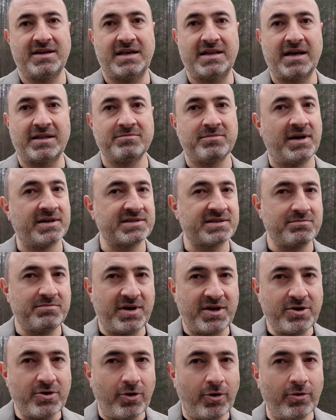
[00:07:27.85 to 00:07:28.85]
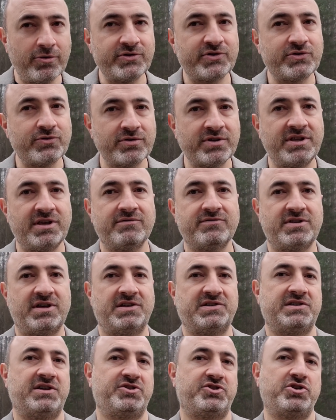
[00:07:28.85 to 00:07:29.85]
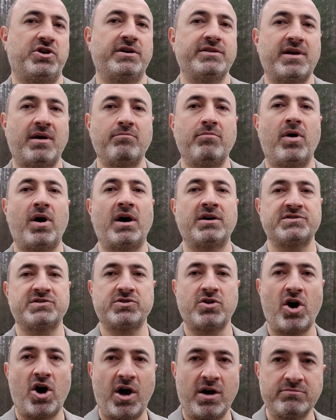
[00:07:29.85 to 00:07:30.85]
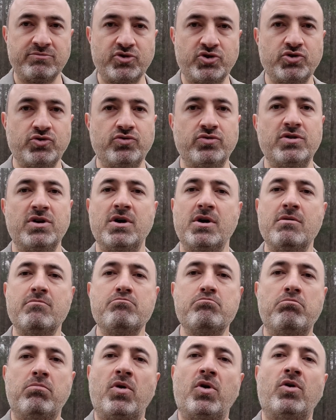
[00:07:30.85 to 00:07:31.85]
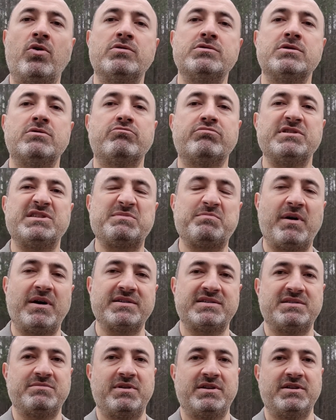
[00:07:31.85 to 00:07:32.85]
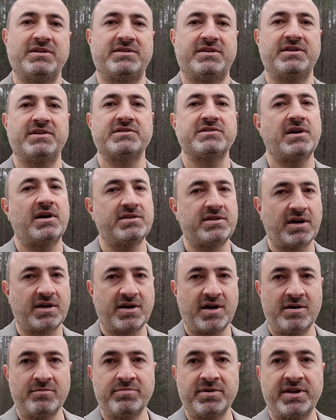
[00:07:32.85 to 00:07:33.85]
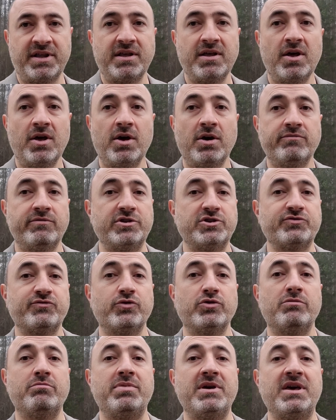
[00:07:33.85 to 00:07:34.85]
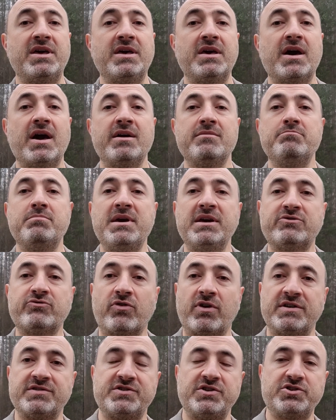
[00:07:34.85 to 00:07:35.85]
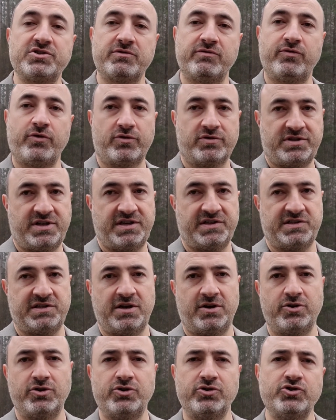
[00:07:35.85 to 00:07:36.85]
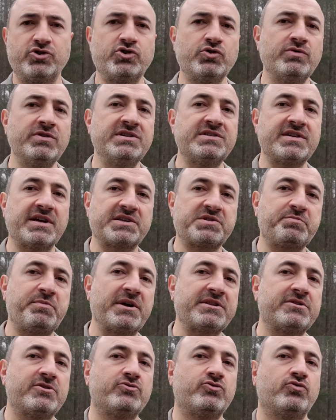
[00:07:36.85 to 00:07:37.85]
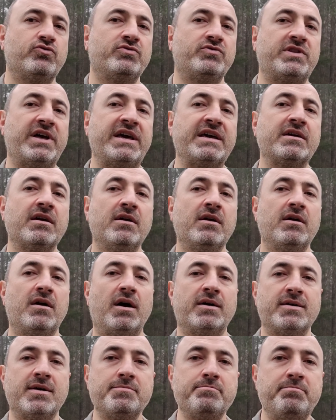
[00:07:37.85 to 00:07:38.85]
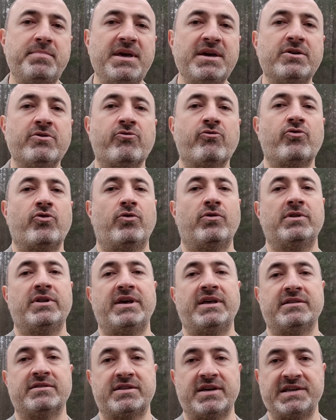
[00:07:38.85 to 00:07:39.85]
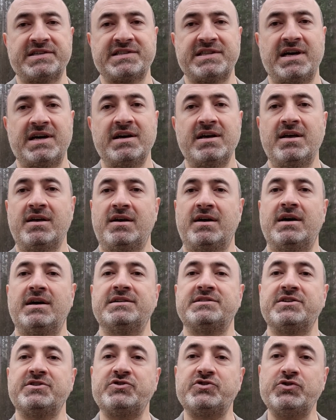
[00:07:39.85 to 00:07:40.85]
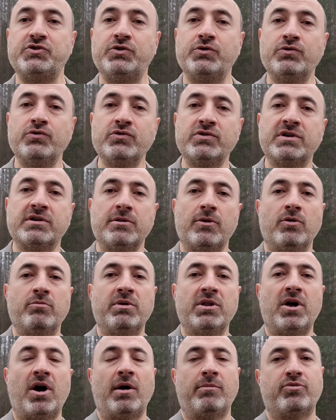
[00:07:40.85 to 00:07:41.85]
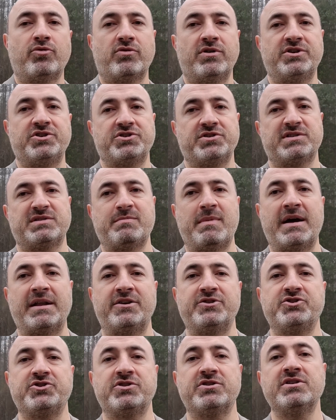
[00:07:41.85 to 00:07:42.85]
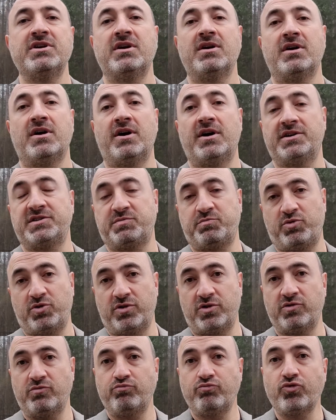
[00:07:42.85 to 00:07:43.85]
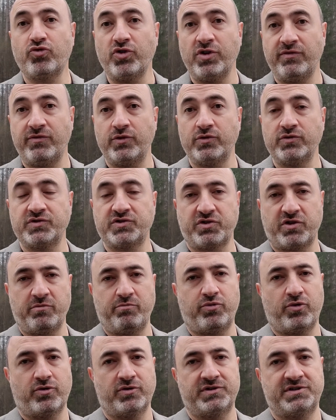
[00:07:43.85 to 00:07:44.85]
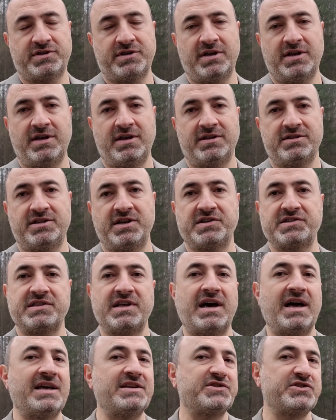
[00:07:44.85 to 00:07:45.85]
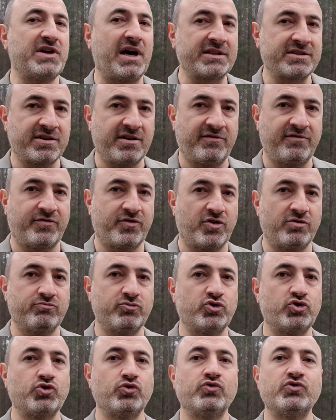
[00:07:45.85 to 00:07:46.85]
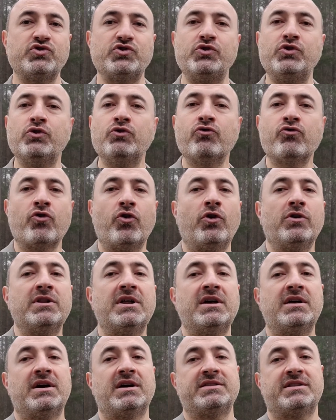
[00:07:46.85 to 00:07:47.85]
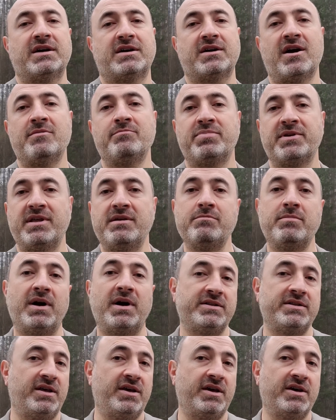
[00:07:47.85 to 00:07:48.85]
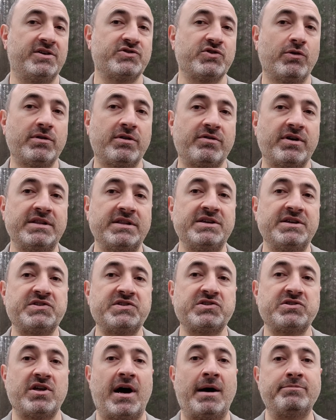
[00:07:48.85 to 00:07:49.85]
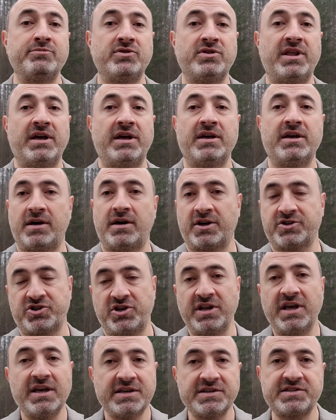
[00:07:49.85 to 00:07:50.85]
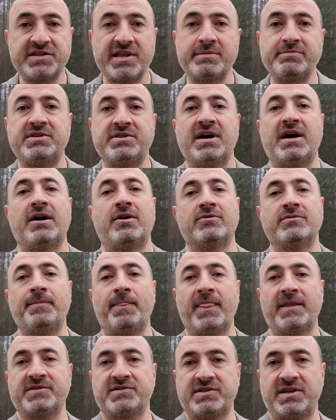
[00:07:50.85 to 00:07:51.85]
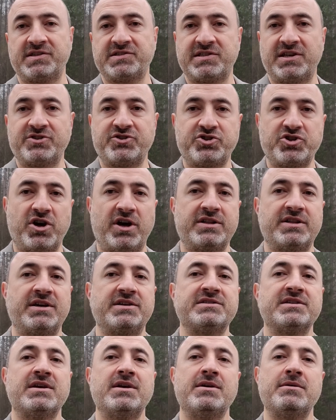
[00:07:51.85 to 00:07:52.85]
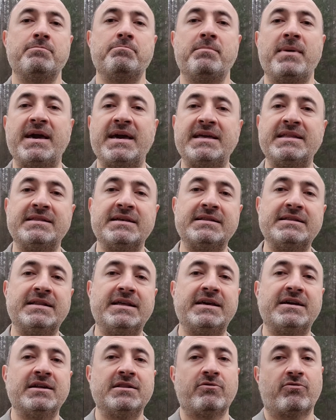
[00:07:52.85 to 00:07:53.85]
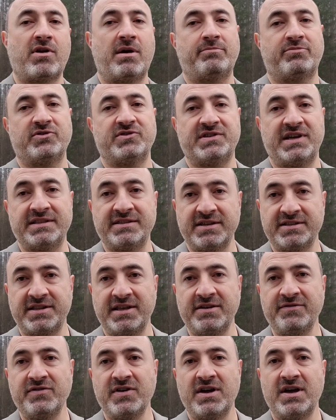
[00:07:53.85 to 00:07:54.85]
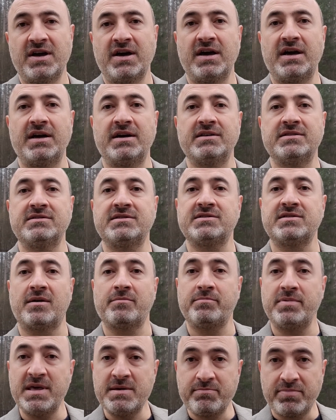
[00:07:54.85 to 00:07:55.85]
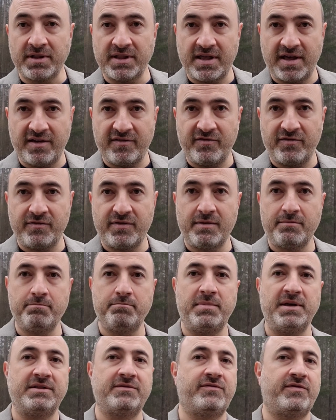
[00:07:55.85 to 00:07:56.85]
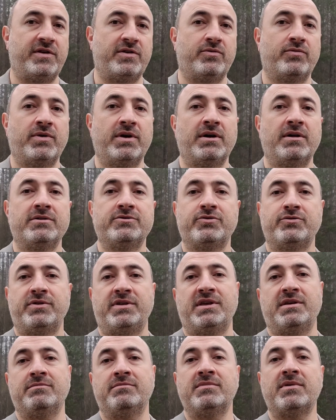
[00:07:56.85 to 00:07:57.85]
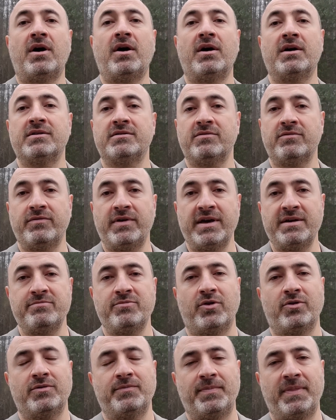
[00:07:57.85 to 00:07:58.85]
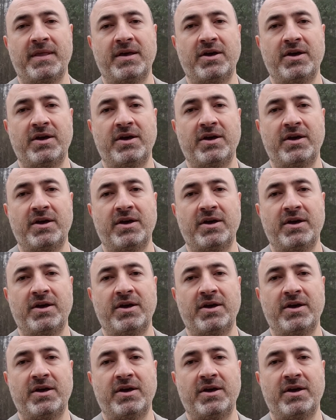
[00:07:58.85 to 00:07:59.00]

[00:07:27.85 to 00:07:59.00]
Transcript: Elon Musk may also give Tesla China boss Tom Zhu more responsibilities at the company, which would be a big transition for Tesla. Zhu is expected to take on a bigger role in Tesla as its new global operations manager, as per previous reports. Tesla has not confirmed Zhu's new role at the company, but he has already stopped, actually stepped down as Tesla's China's main legal representative, and some people have bid farewell to him on Weibo.